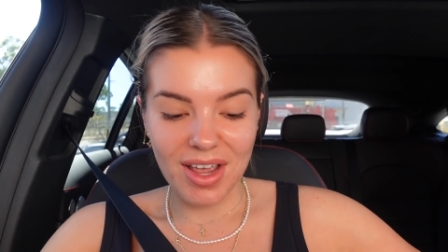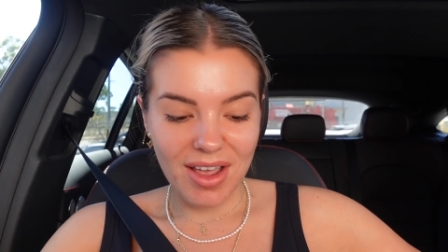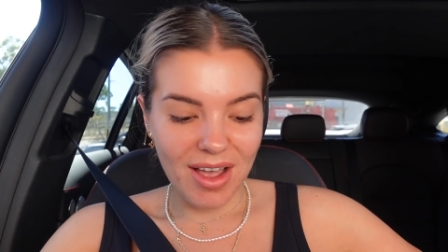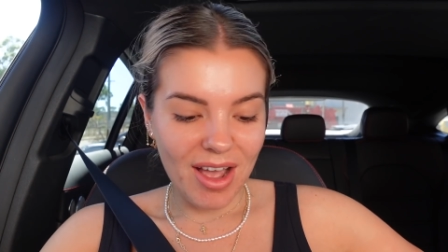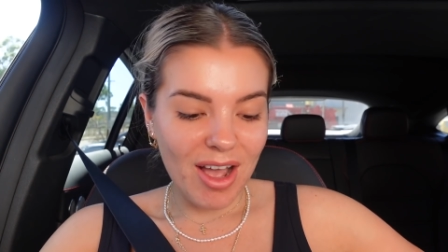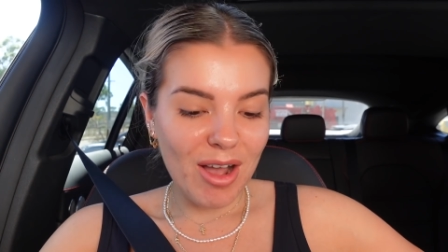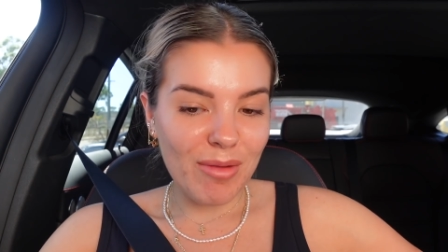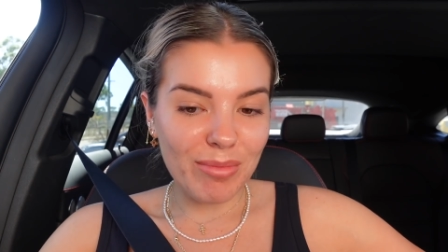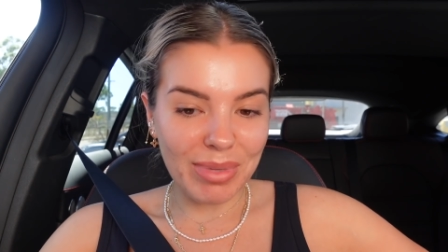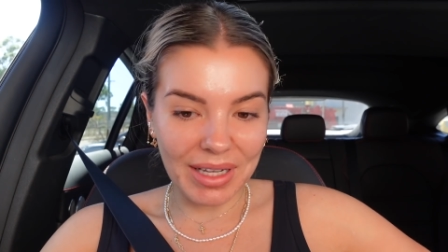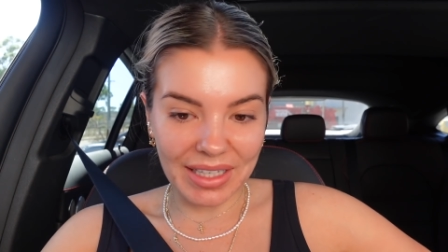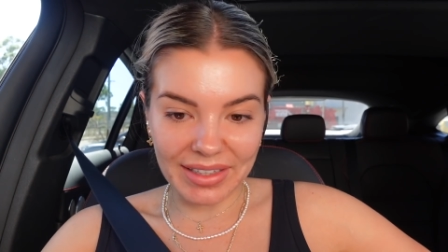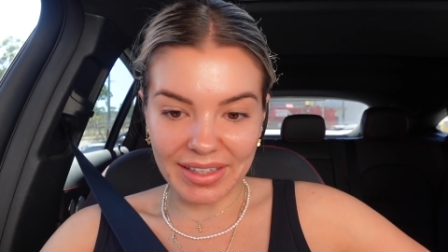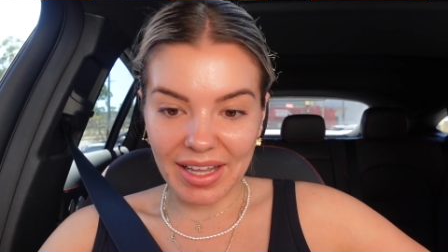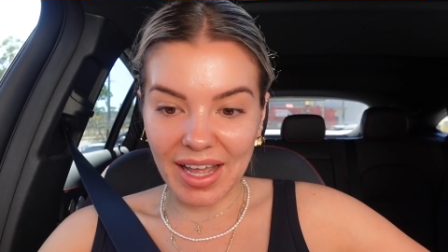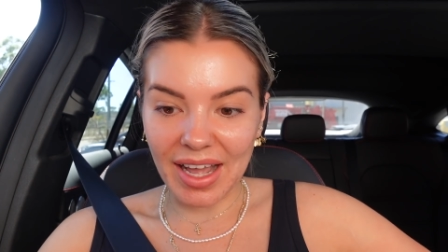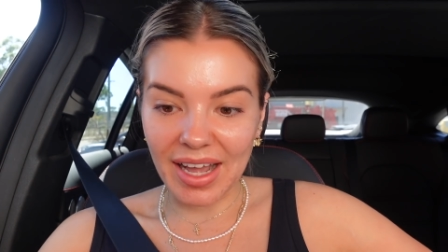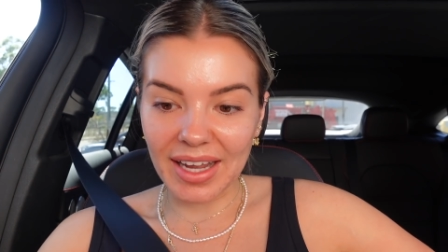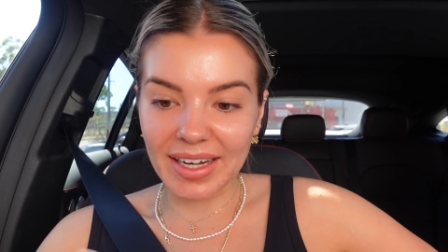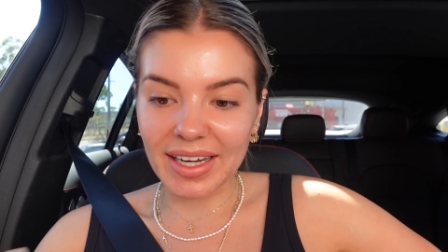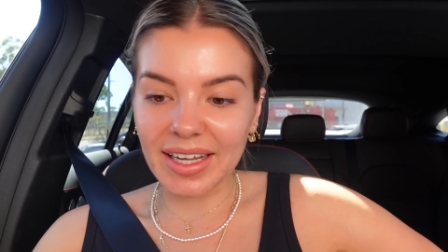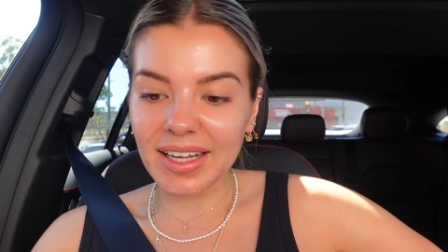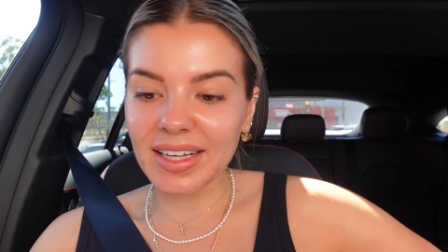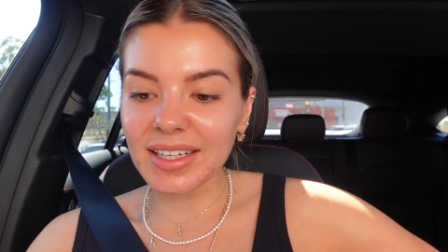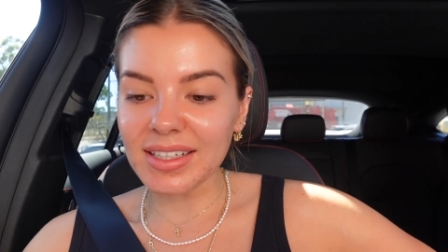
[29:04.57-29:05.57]

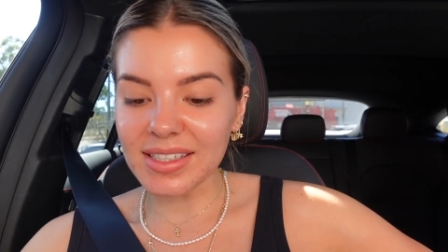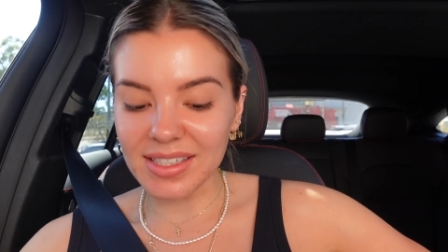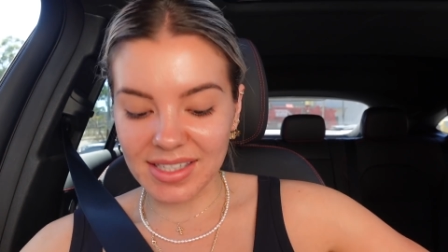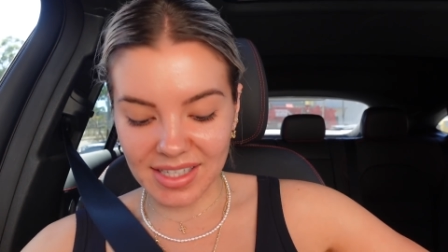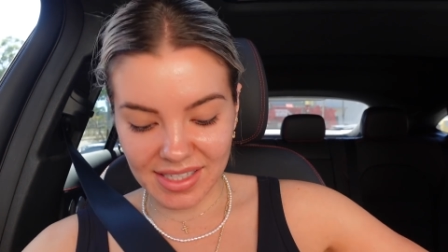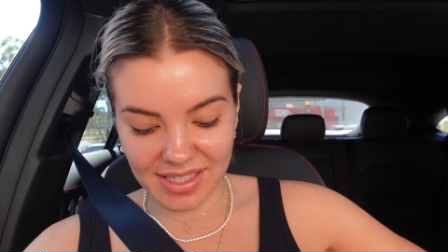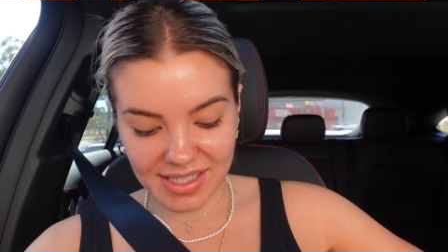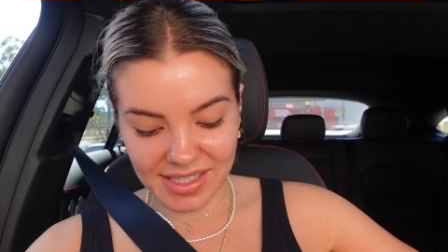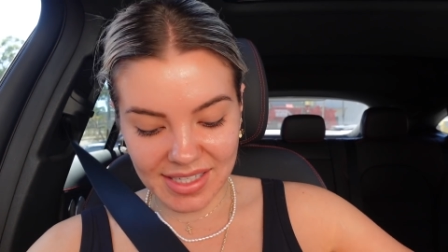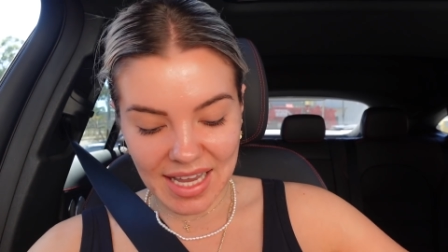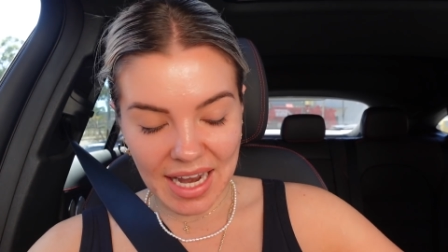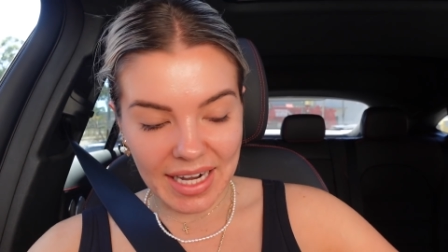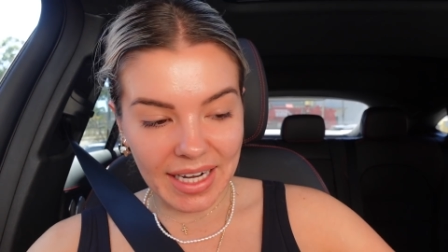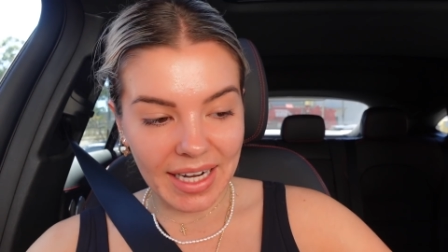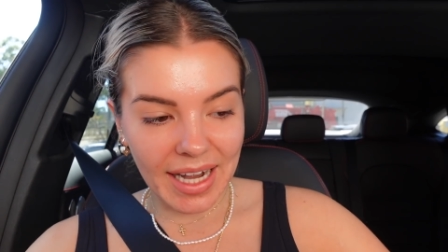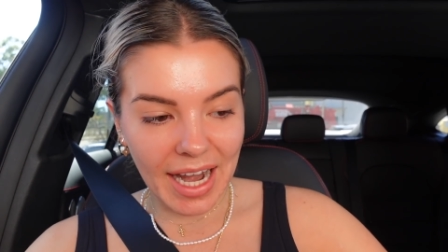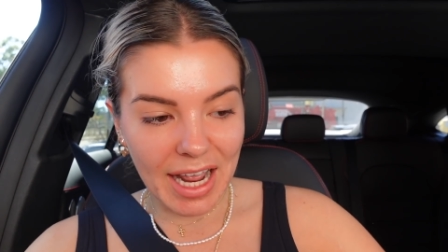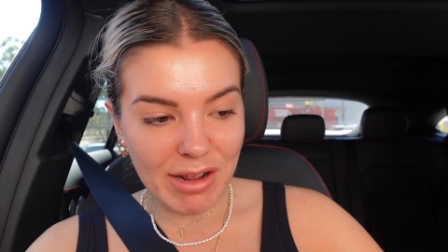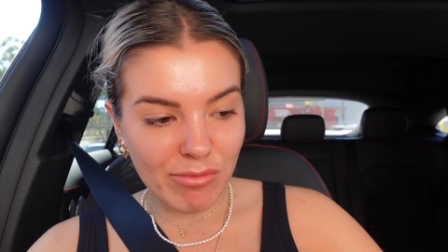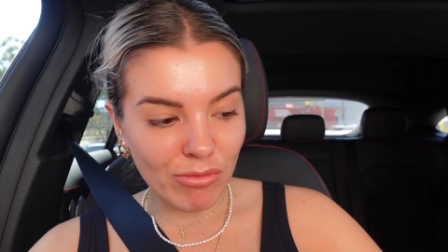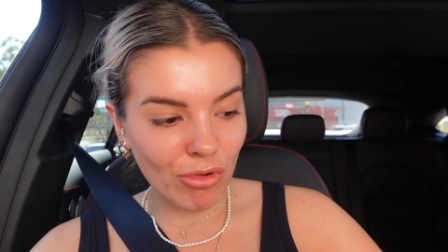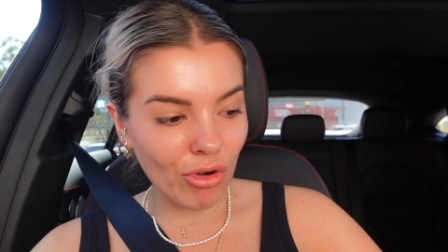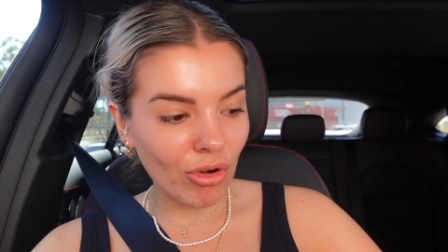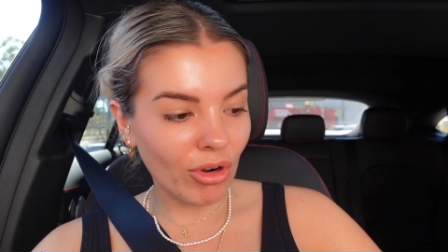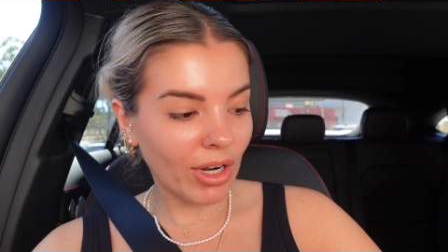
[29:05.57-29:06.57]
Pilates Saturday
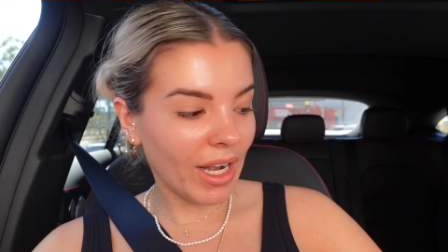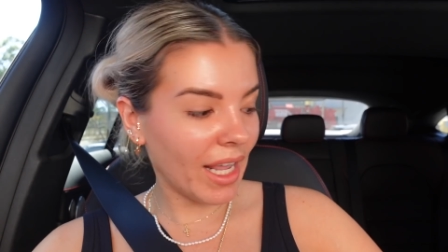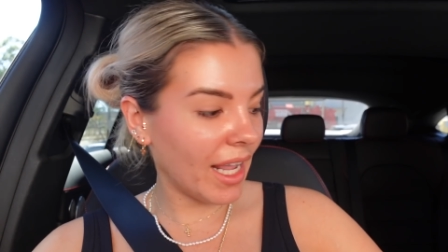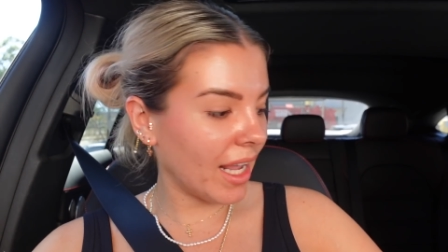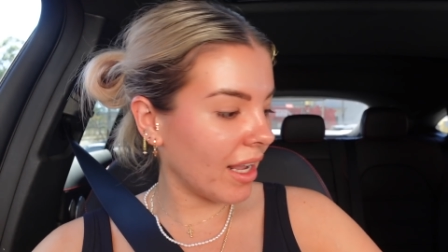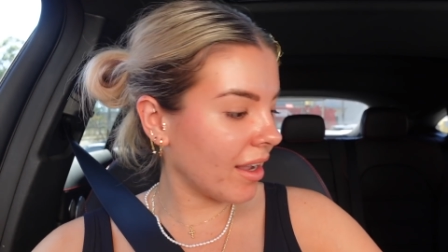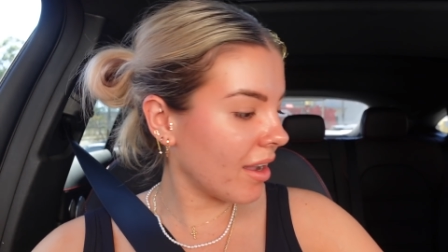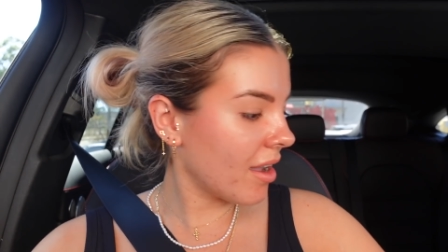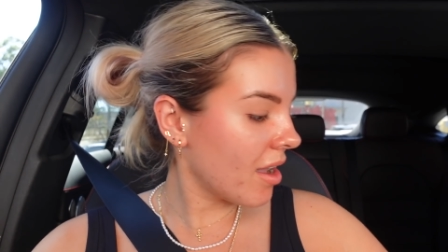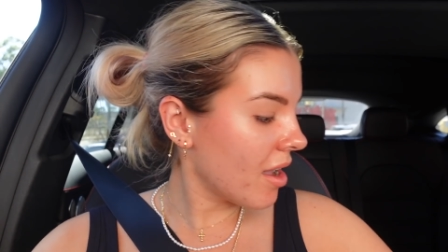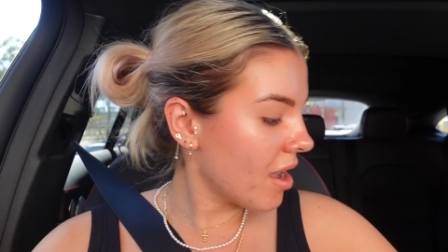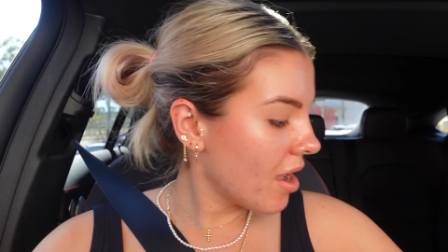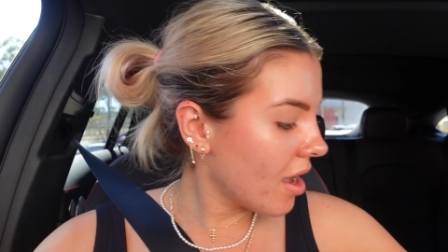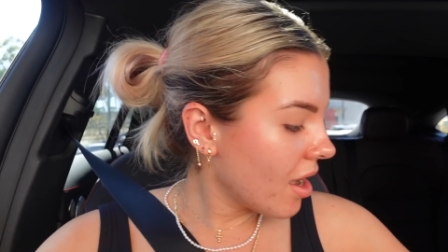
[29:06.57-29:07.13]
morning.